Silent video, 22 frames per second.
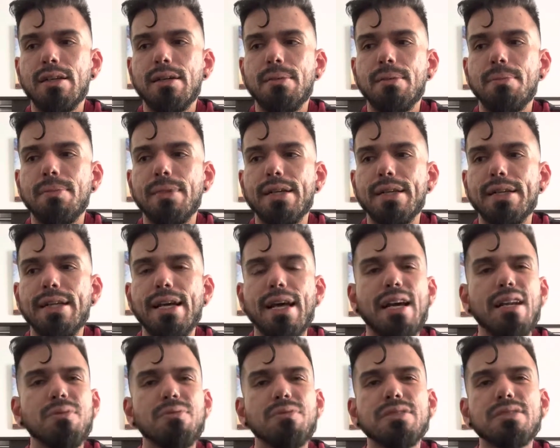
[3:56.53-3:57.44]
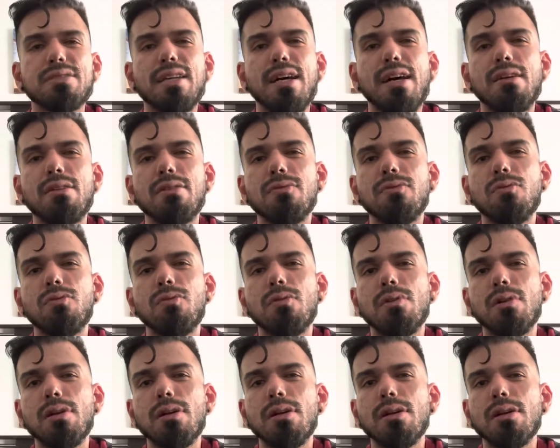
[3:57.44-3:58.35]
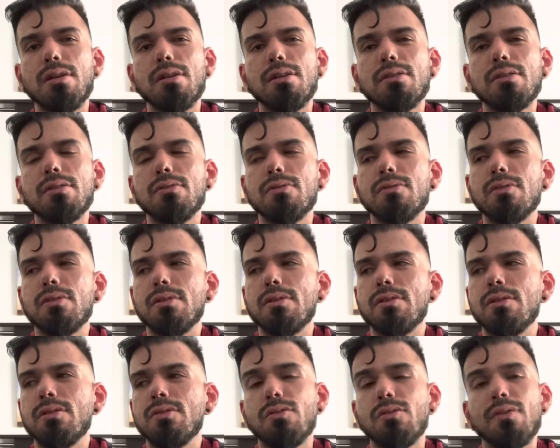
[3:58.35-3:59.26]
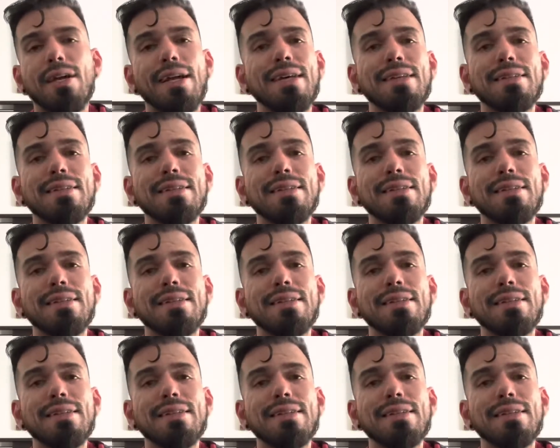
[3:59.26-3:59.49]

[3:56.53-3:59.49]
my dad was out of work, or at